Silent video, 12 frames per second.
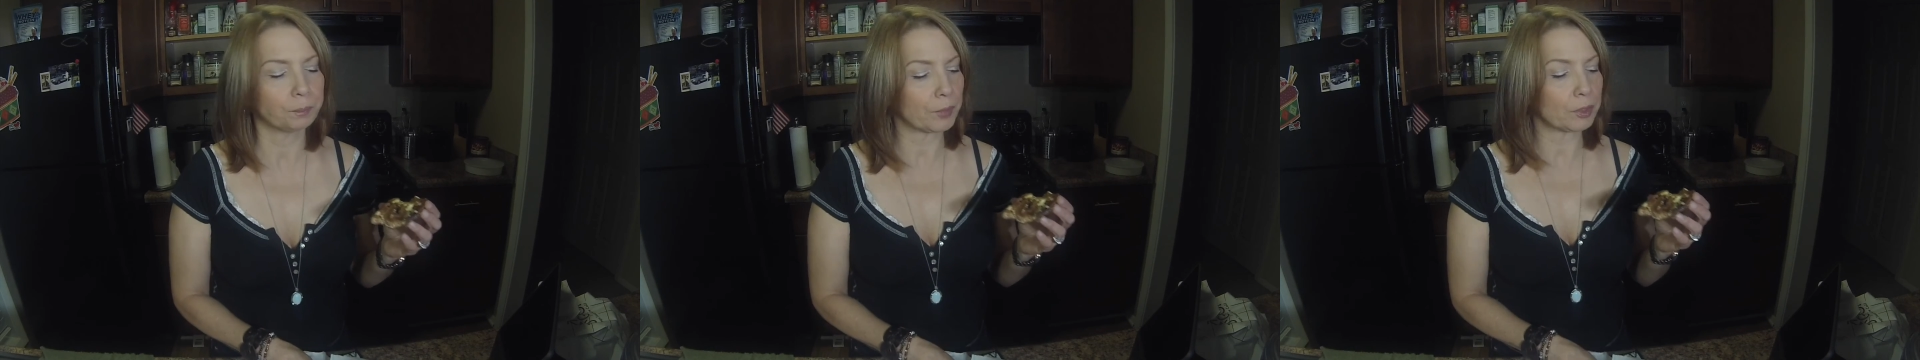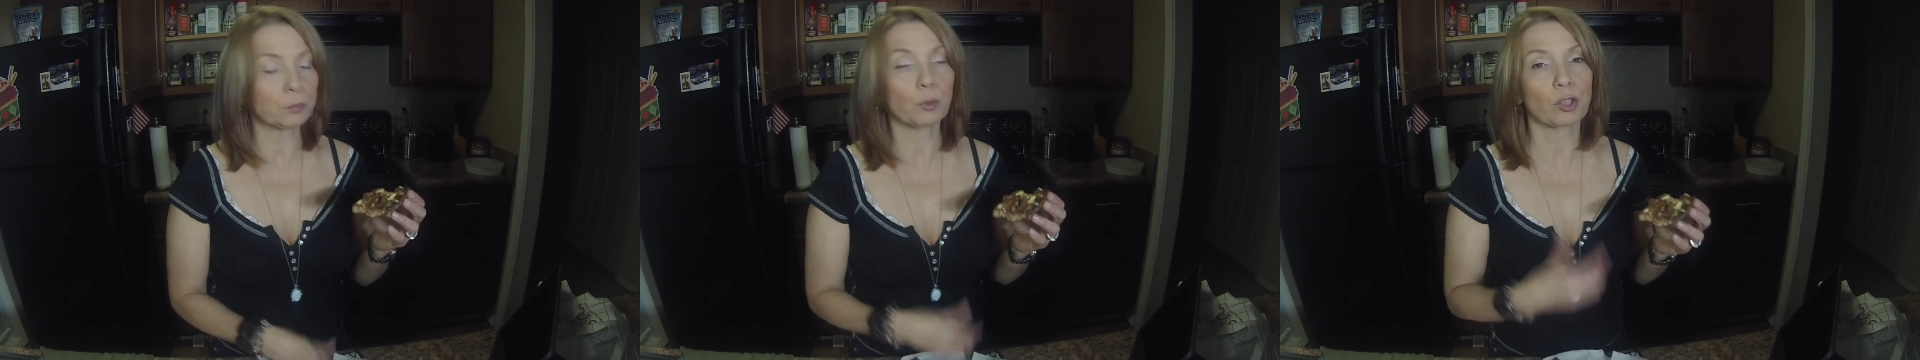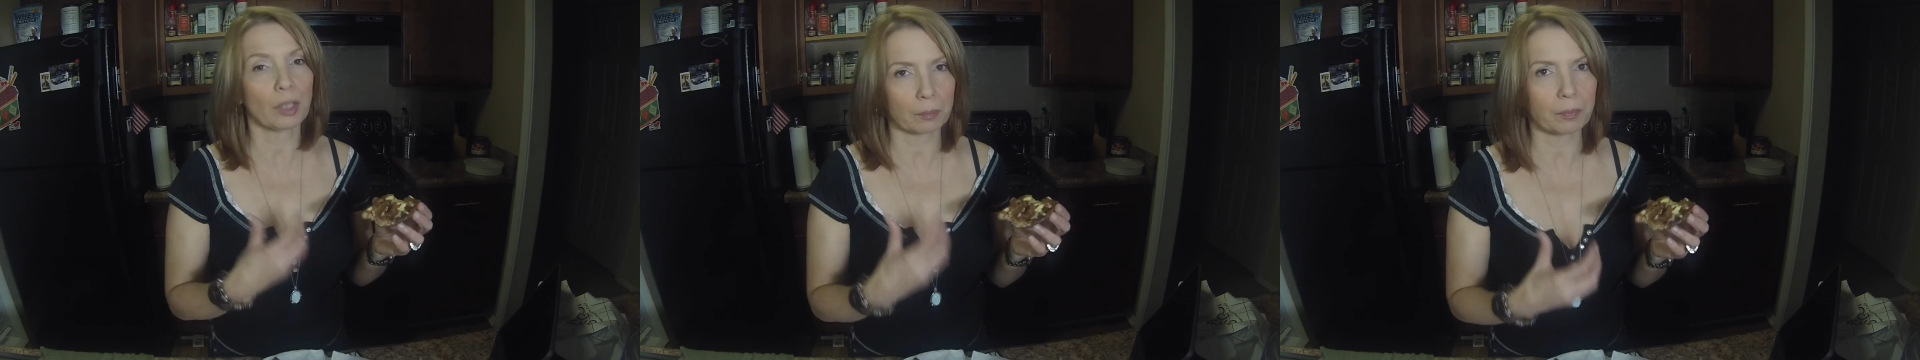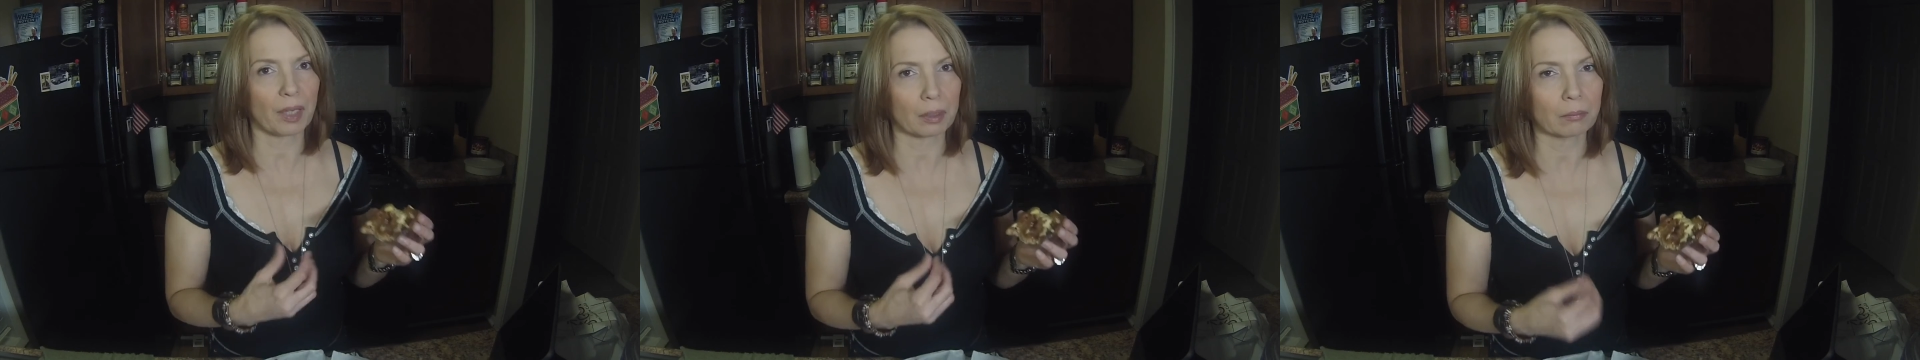Tastes more like
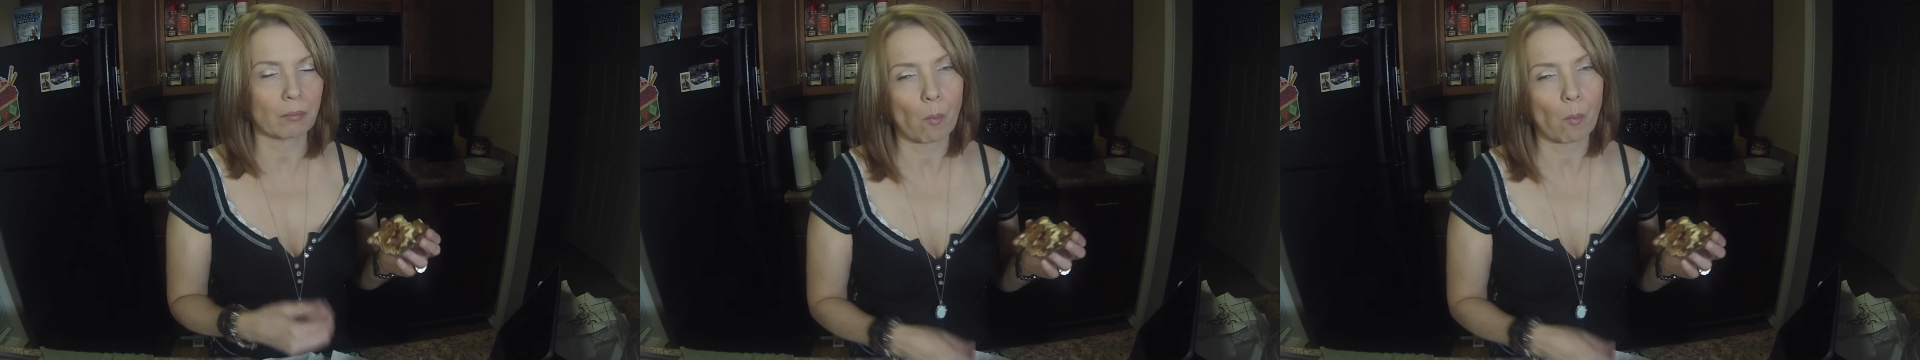bread.